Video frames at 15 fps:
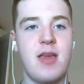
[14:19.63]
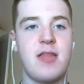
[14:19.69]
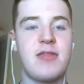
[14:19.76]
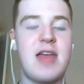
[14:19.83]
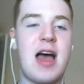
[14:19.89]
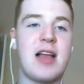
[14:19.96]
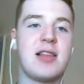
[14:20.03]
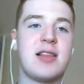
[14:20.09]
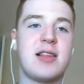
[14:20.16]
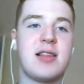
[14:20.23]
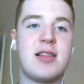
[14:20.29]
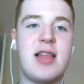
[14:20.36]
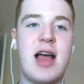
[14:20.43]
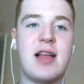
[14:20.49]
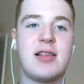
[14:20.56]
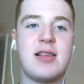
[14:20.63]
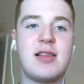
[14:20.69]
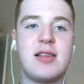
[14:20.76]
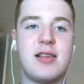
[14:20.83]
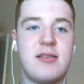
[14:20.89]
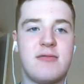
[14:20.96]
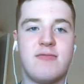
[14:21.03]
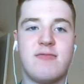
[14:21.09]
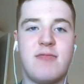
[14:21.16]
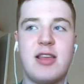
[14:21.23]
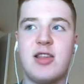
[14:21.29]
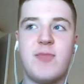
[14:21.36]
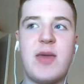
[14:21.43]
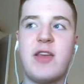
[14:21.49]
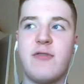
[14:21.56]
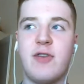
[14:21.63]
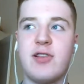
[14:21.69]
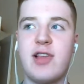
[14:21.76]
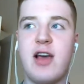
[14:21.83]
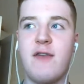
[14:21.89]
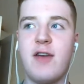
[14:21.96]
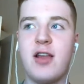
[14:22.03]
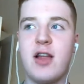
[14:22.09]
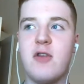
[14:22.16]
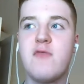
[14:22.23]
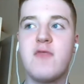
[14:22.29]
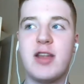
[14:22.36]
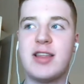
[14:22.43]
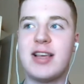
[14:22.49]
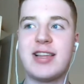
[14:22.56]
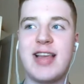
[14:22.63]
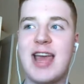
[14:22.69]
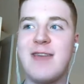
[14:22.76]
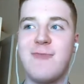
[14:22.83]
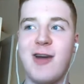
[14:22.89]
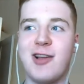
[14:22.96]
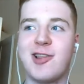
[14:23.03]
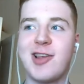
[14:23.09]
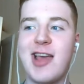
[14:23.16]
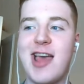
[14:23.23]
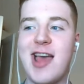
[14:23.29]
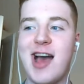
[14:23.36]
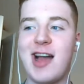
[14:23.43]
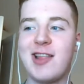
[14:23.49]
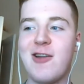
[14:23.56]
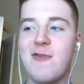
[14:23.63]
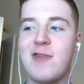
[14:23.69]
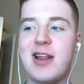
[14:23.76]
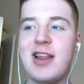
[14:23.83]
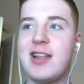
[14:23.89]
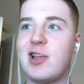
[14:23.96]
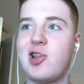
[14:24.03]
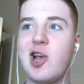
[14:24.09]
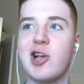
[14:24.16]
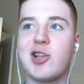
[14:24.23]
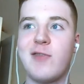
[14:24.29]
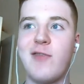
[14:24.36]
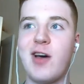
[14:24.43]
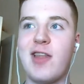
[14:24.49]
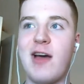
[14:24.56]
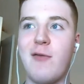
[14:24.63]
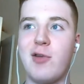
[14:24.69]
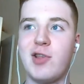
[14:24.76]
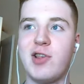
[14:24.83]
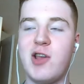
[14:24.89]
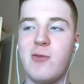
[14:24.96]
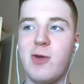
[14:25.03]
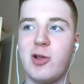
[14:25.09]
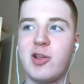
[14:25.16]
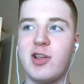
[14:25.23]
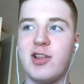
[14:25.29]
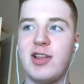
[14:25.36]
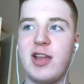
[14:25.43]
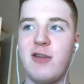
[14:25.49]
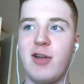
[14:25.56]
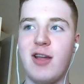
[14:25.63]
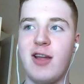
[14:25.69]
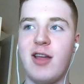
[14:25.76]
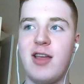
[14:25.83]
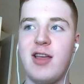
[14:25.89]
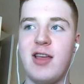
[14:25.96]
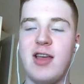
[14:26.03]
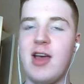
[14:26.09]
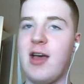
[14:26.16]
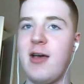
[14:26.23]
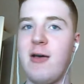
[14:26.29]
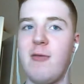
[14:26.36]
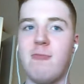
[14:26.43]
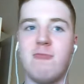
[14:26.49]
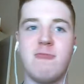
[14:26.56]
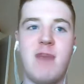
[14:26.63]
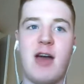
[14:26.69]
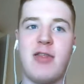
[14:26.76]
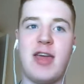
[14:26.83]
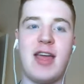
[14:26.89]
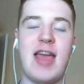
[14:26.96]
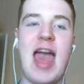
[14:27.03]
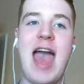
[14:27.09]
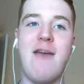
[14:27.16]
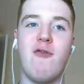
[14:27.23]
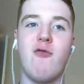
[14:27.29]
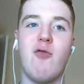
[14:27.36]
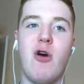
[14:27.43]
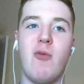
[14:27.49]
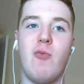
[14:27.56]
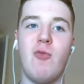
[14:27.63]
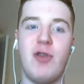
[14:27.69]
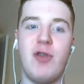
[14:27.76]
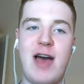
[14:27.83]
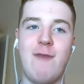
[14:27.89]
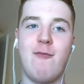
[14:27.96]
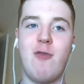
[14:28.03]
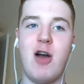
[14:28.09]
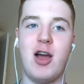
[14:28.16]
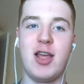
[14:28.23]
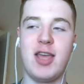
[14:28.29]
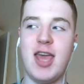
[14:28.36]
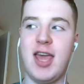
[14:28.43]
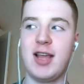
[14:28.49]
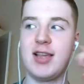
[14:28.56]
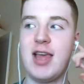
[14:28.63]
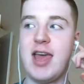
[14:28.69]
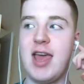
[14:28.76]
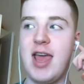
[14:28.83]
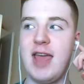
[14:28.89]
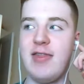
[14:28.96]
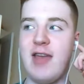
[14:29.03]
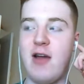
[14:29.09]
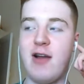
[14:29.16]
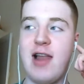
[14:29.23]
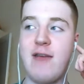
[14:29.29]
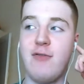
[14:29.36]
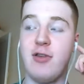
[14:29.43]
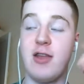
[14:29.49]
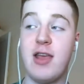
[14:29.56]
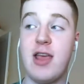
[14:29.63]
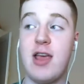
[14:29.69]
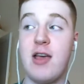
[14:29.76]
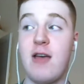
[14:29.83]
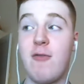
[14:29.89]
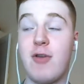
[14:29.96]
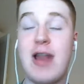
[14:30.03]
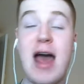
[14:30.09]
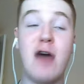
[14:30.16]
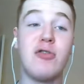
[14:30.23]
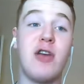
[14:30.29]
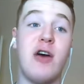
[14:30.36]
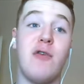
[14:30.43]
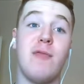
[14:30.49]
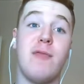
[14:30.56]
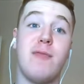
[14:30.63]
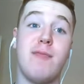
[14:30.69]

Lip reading: it speaks for itself. I don't need to say much. I don't really need to justify that one too much, considering I think everyone would have Ryan Giggs in their 11. Cristiano